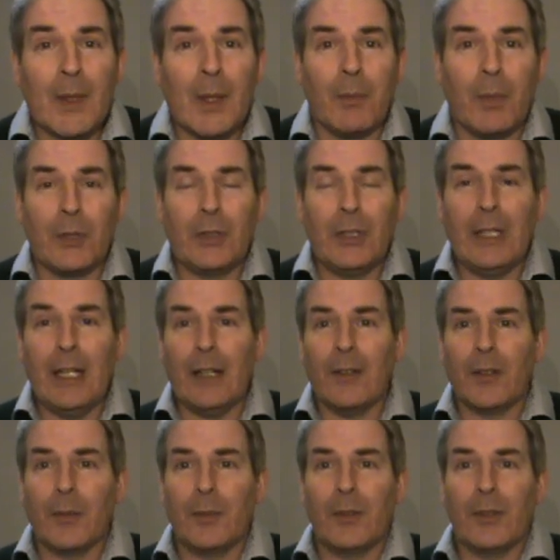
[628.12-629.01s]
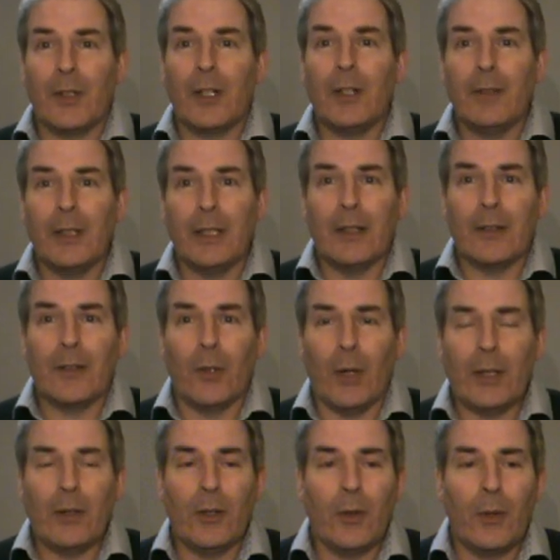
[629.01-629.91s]
but she ends up serving it. So
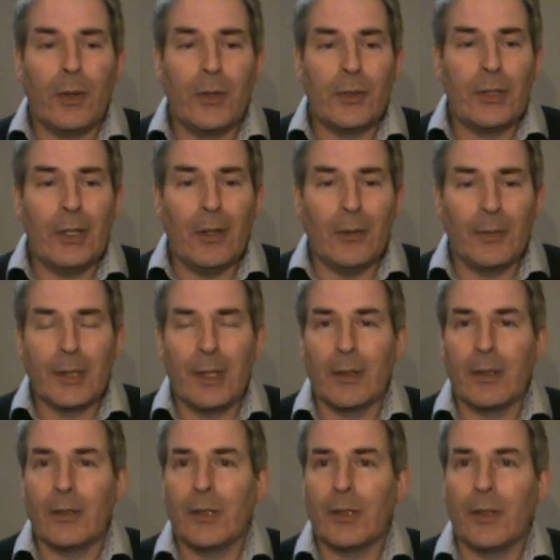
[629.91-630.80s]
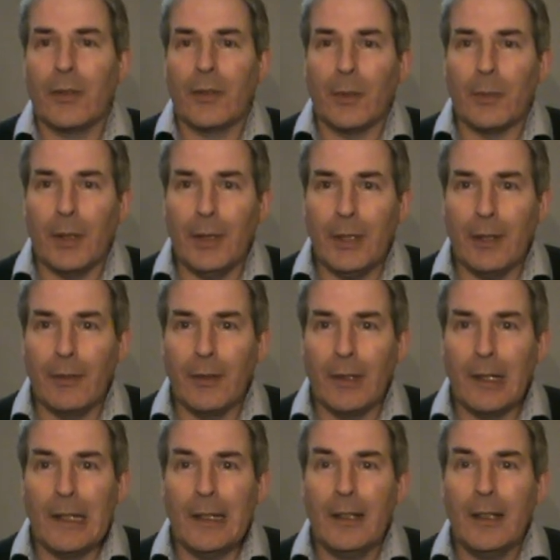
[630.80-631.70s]
I don't know whether she comes along and serves something
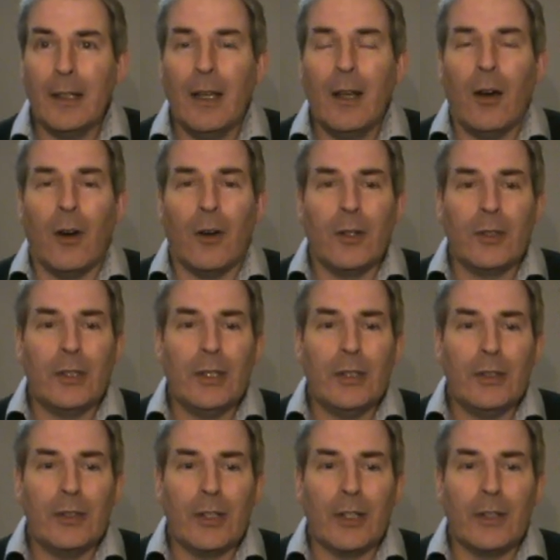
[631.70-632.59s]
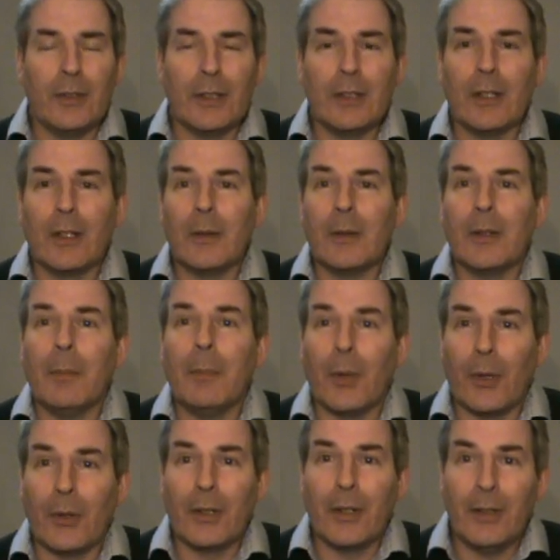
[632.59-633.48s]
differently, or is she serving the
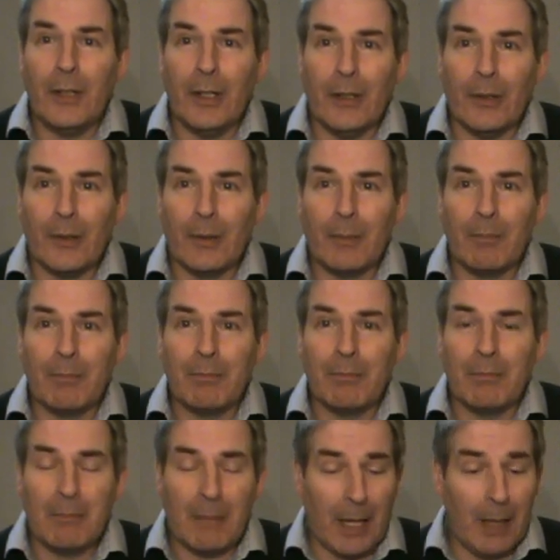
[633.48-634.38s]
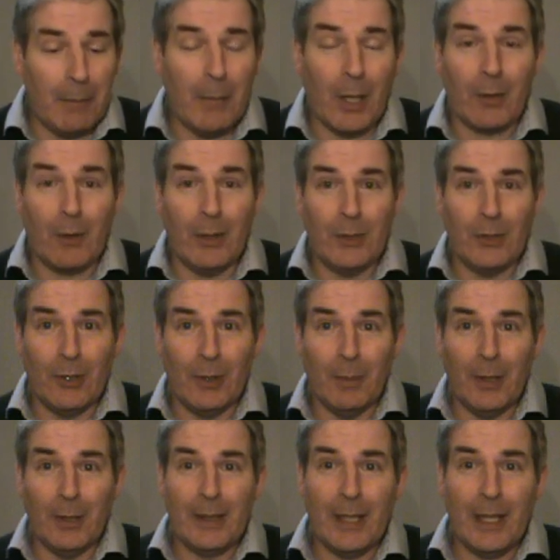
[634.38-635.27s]
burnt dinner. I'm not quite sure
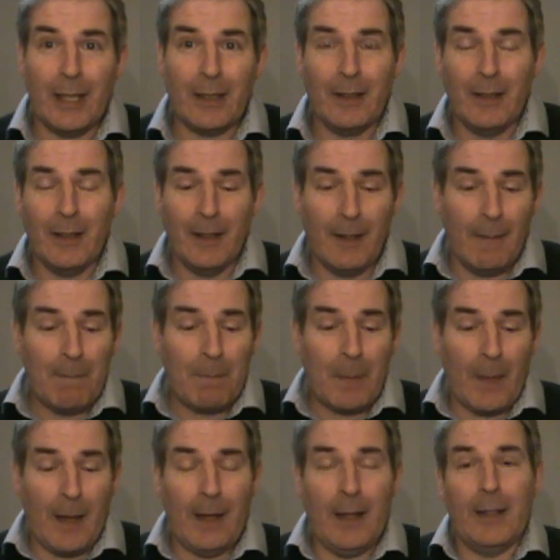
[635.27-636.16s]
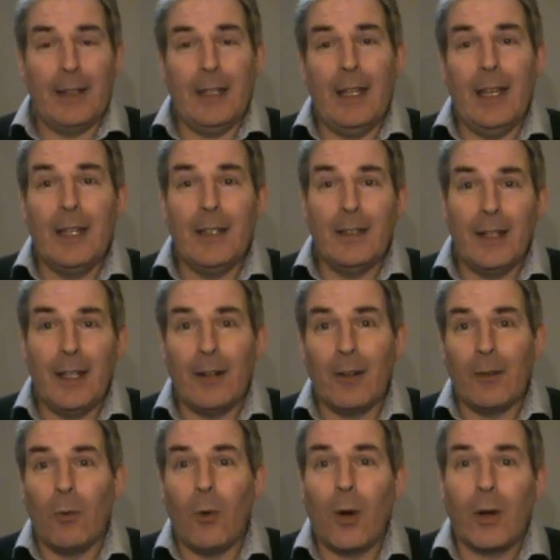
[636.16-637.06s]
about that. And at the end
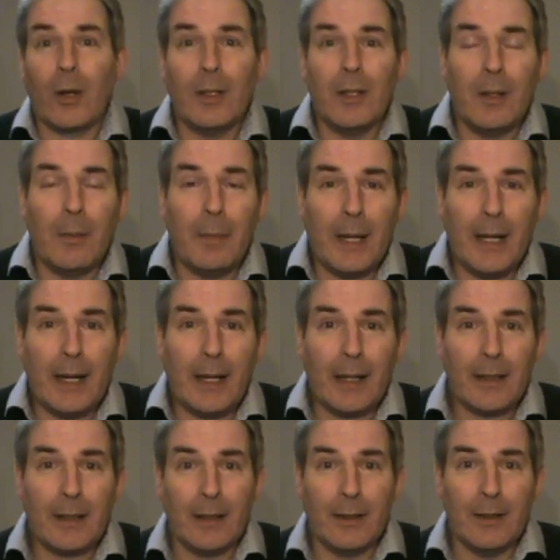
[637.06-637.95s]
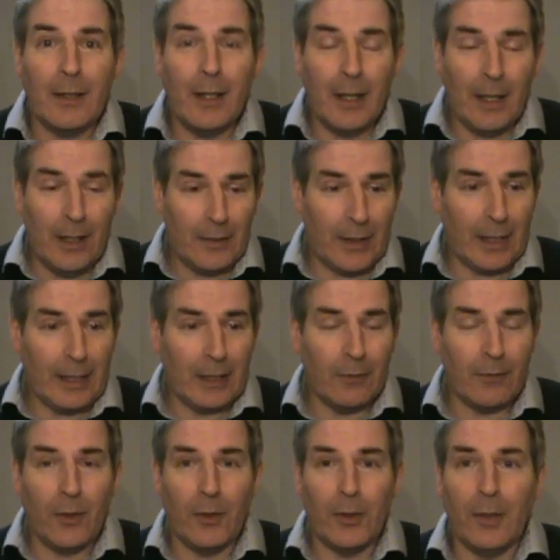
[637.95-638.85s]
they're walking in the park and standing
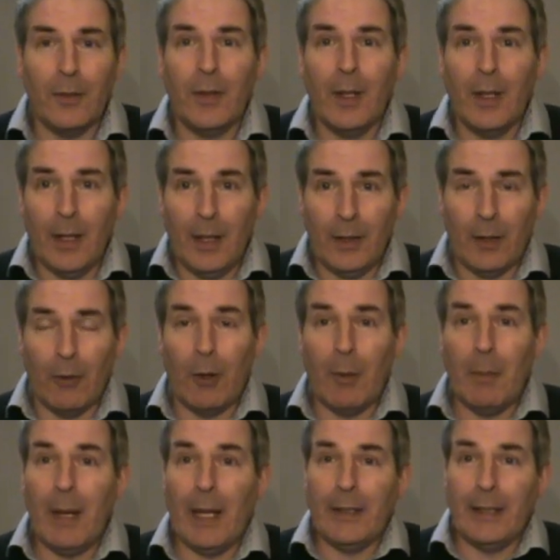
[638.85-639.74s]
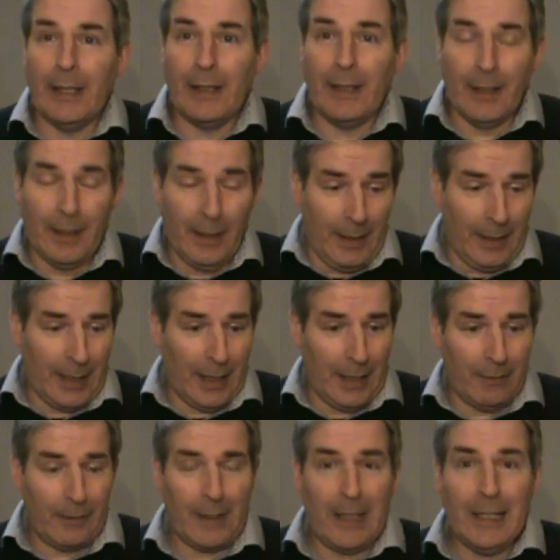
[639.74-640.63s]
in front of the romantic kind
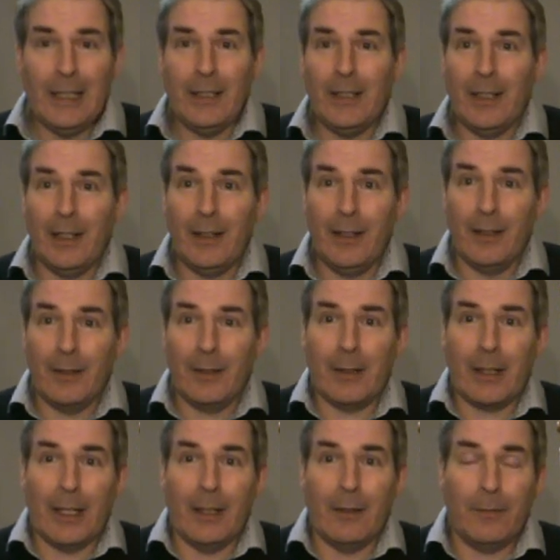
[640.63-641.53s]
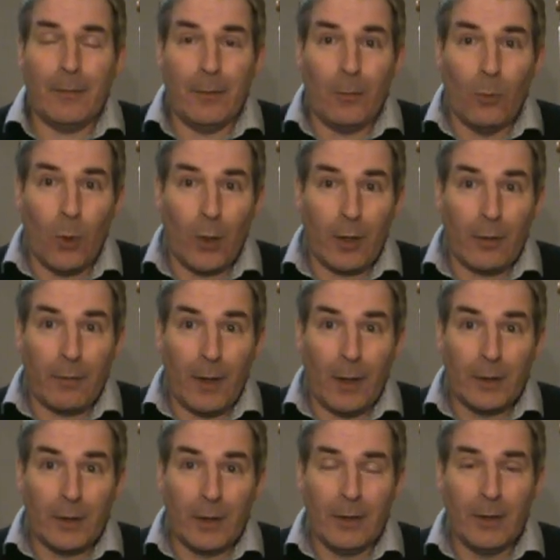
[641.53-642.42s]
of cliched kind of water
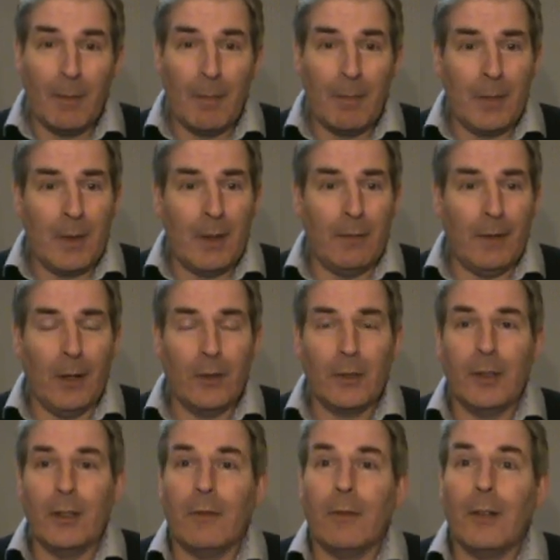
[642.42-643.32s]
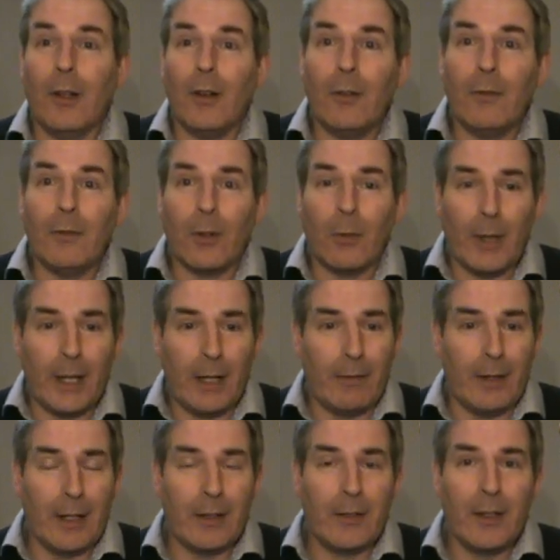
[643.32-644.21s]
fountain, the fountain of love or
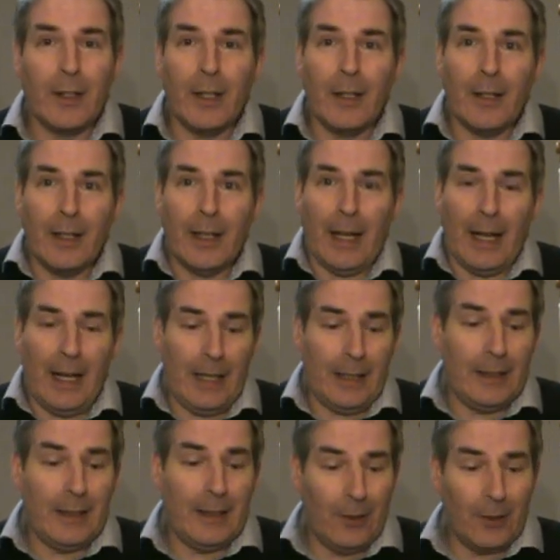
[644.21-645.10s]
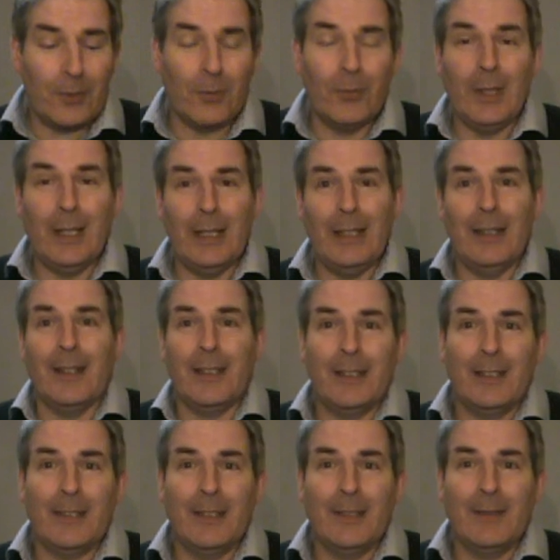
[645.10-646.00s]
whatever else, and it looks really
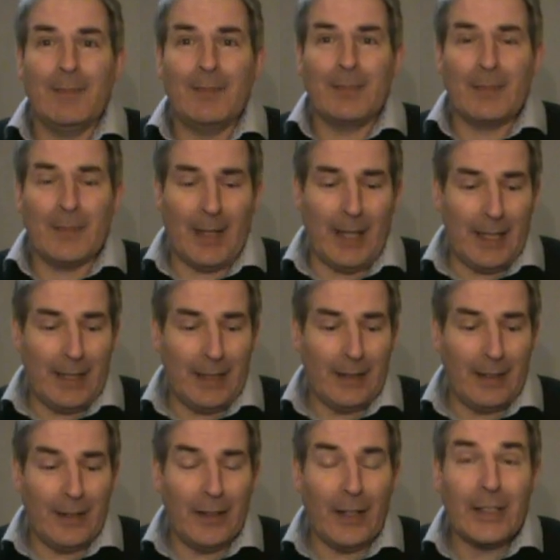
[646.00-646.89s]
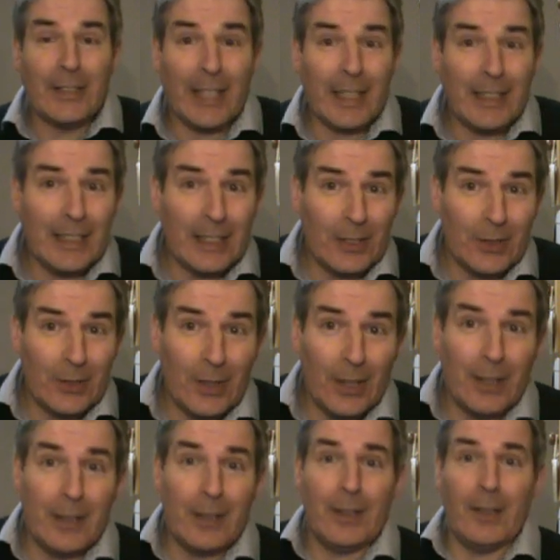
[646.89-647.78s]
nice, and nice ending
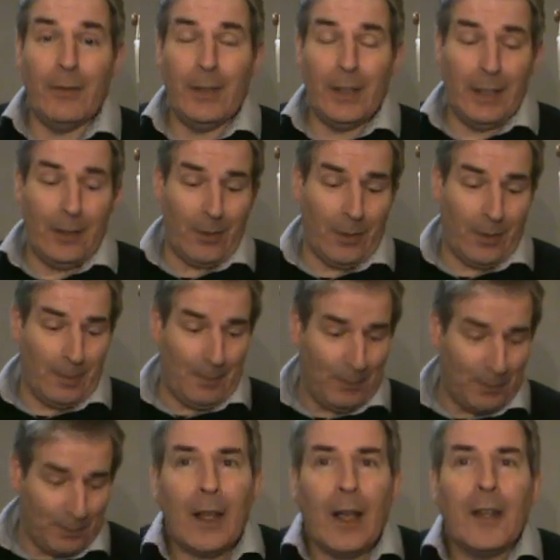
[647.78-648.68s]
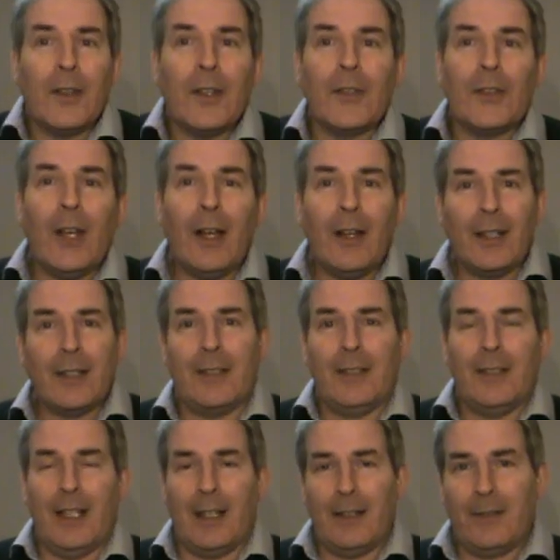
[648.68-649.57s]
to the video. The song
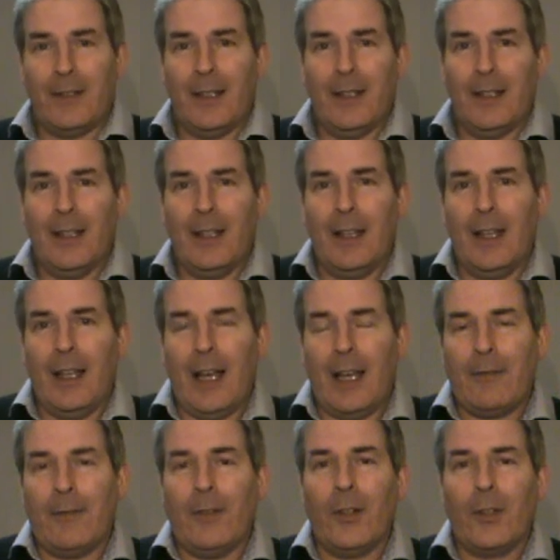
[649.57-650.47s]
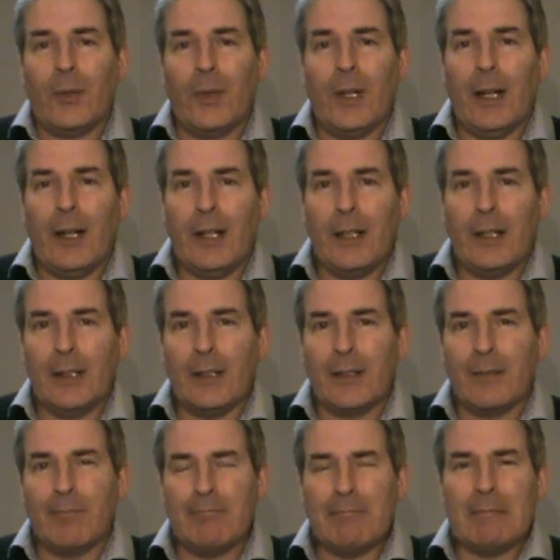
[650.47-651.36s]
itself, at first when I heard
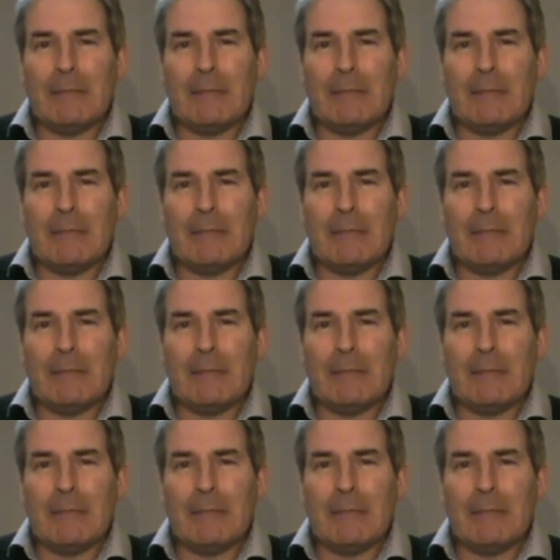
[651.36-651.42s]
it,